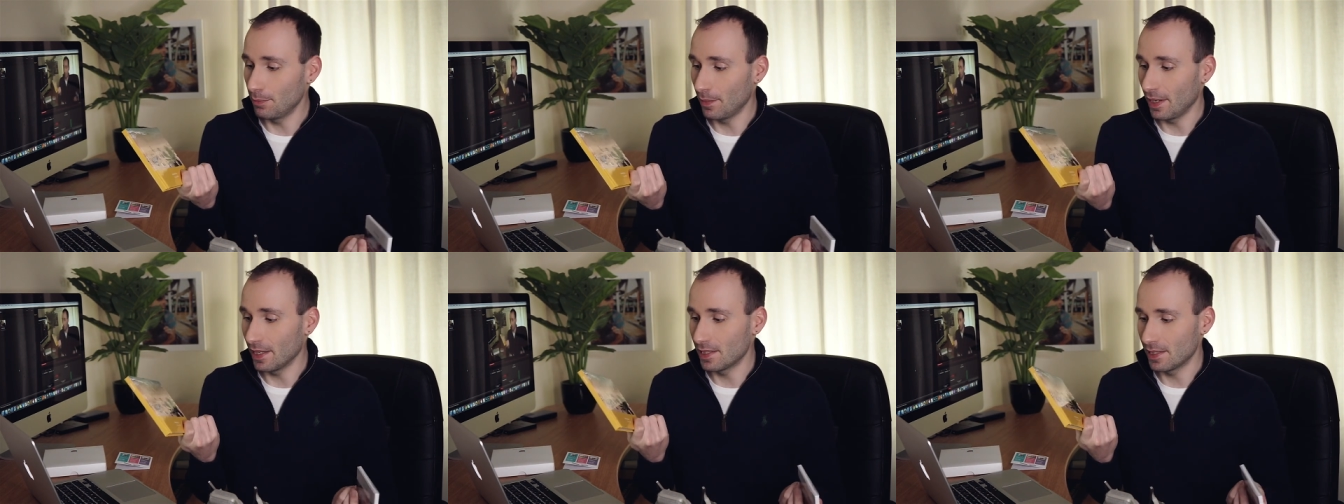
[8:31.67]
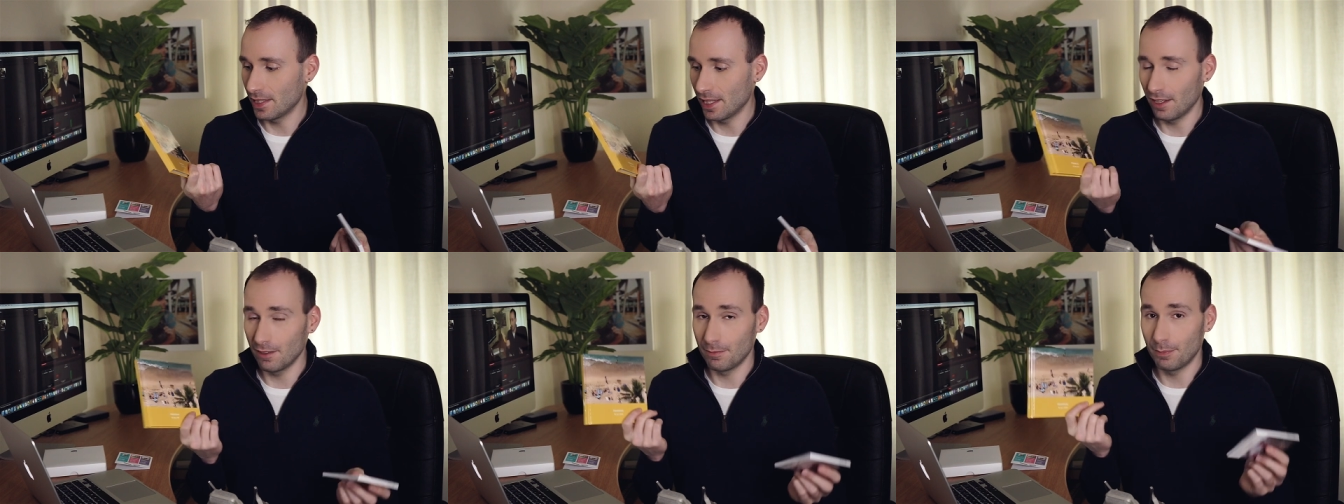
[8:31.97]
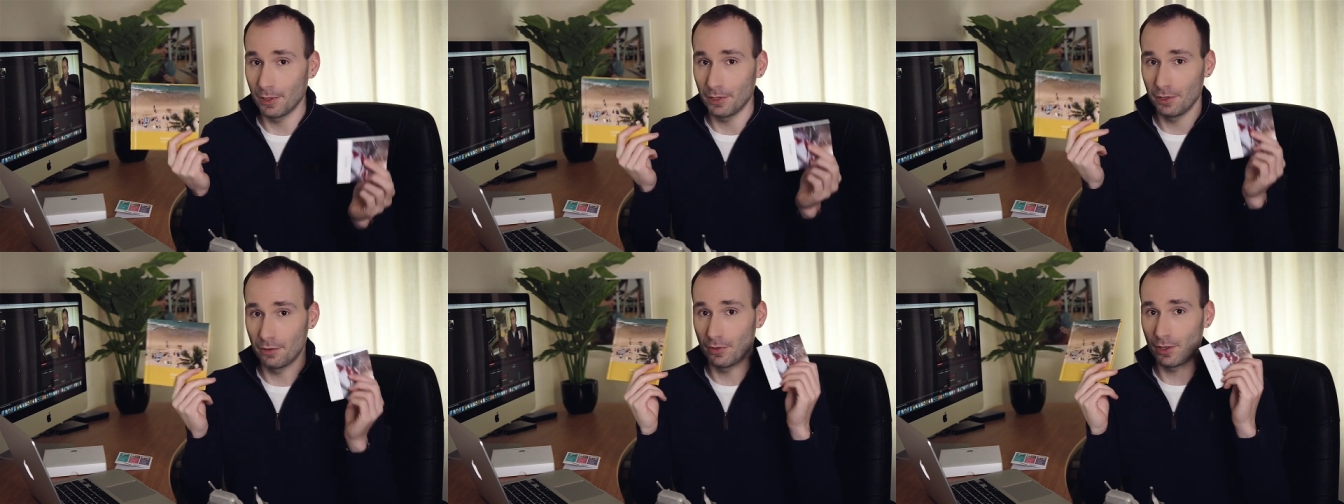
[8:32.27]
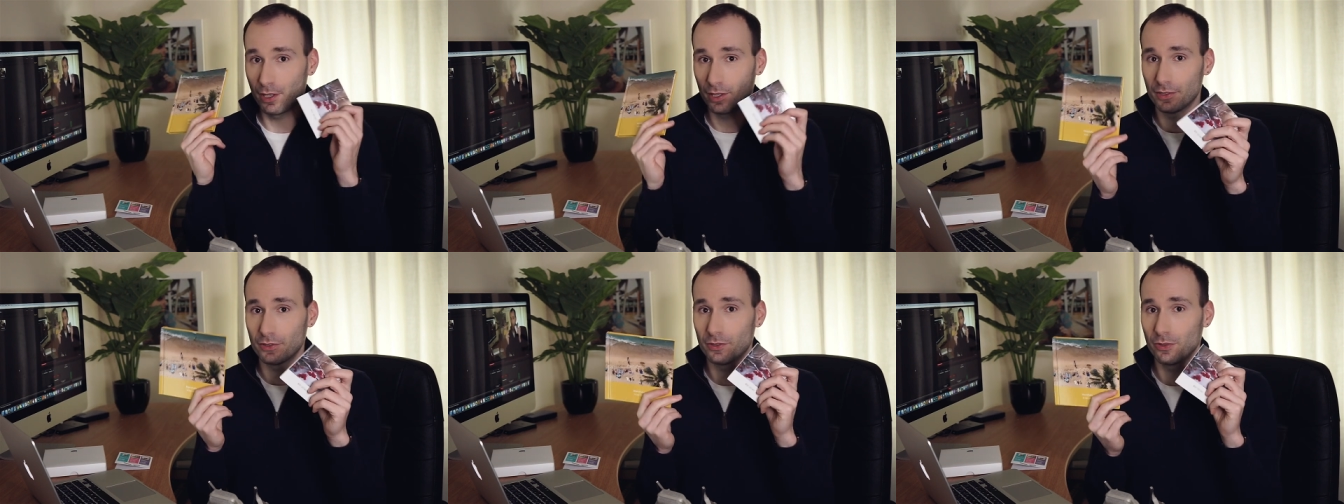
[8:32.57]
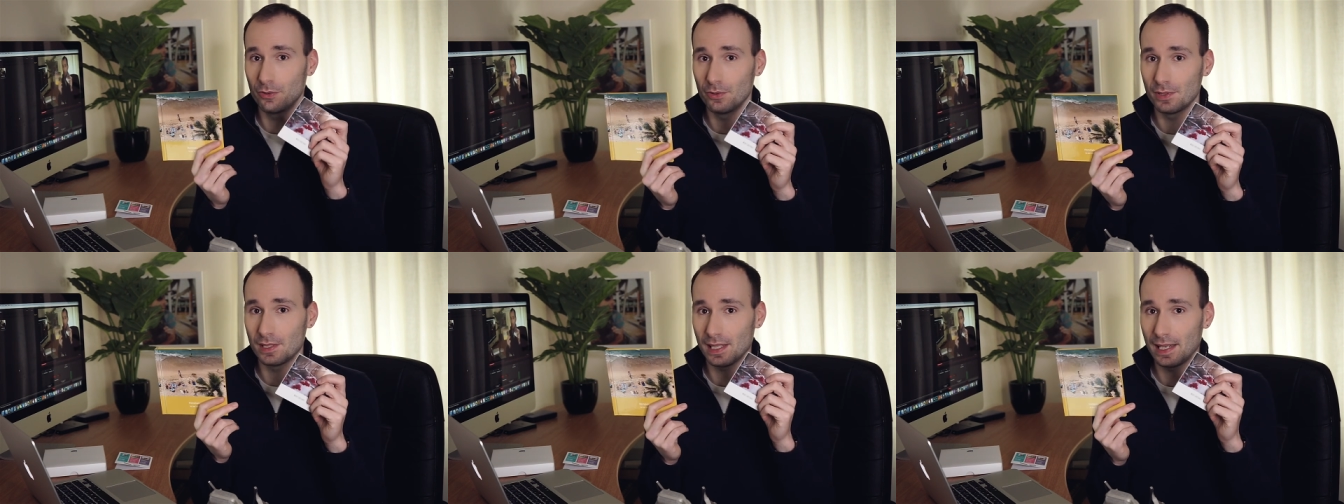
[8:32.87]
myself, but you've got
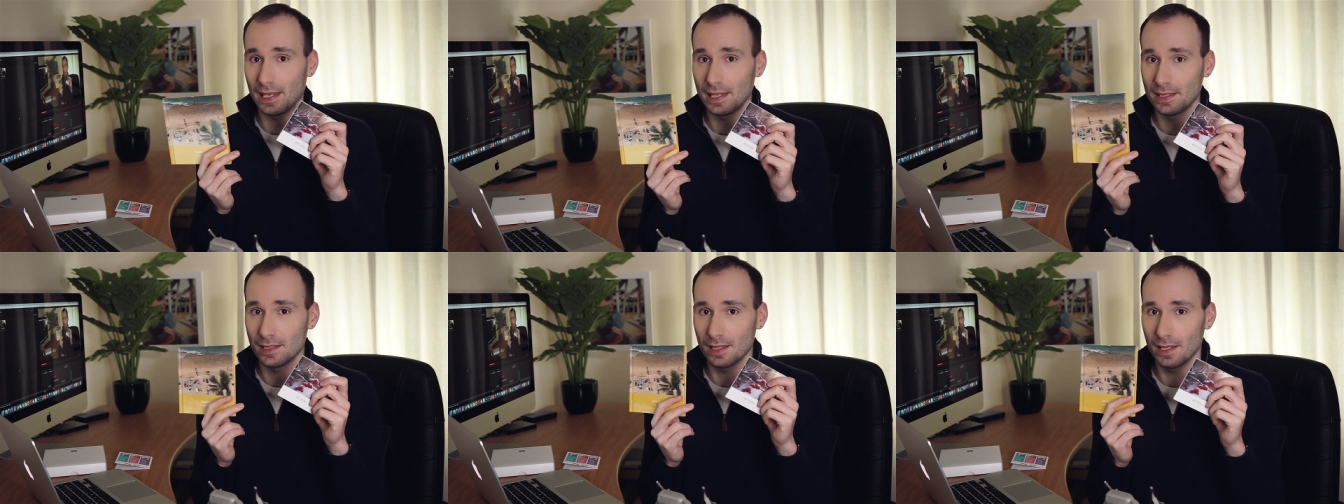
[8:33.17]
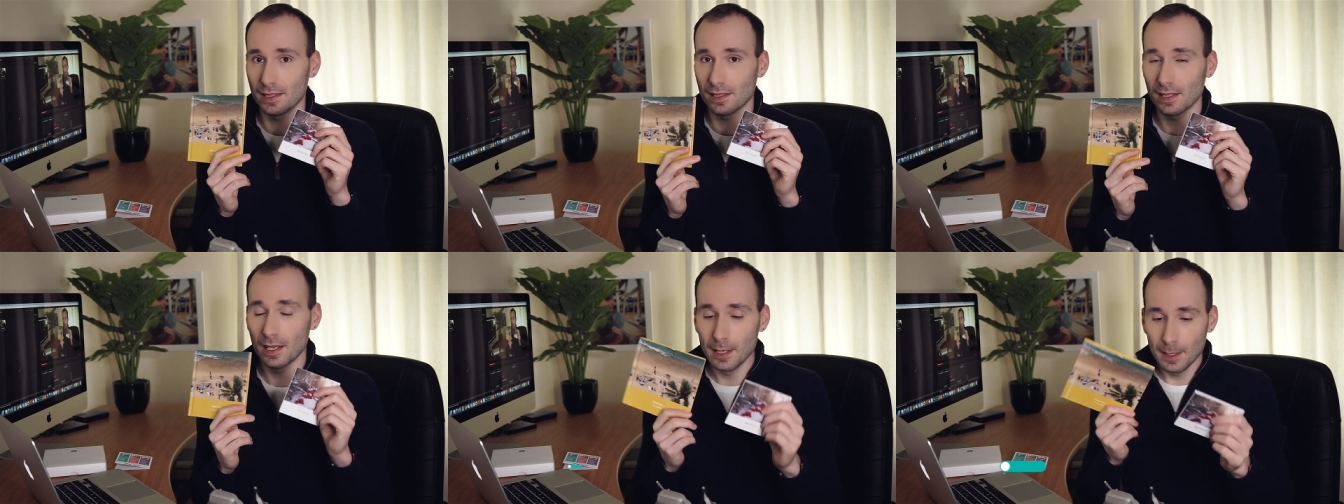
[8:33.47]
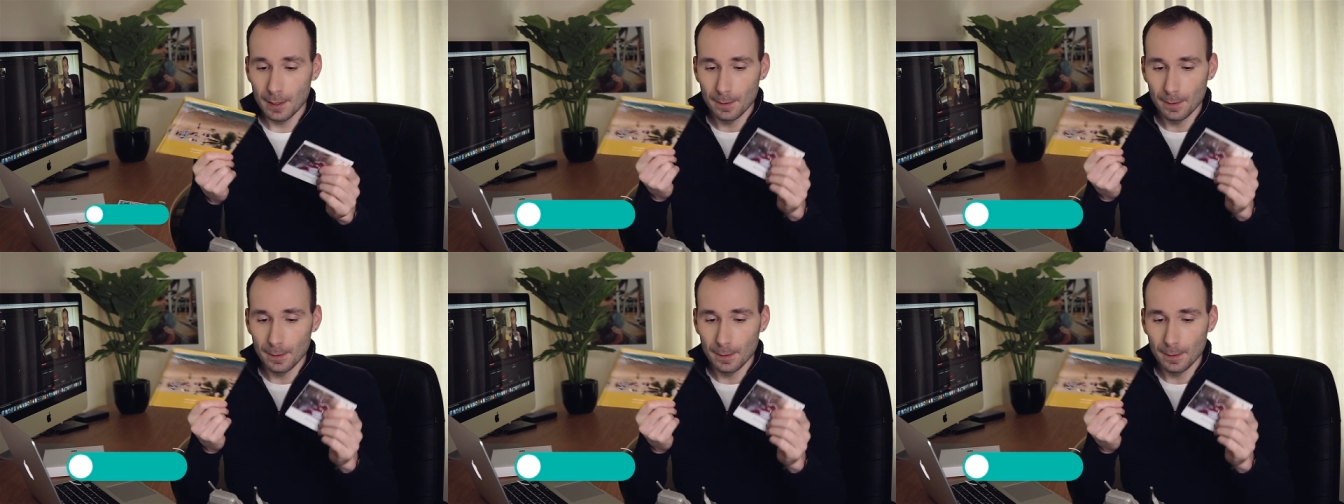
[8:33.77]
2 sizes.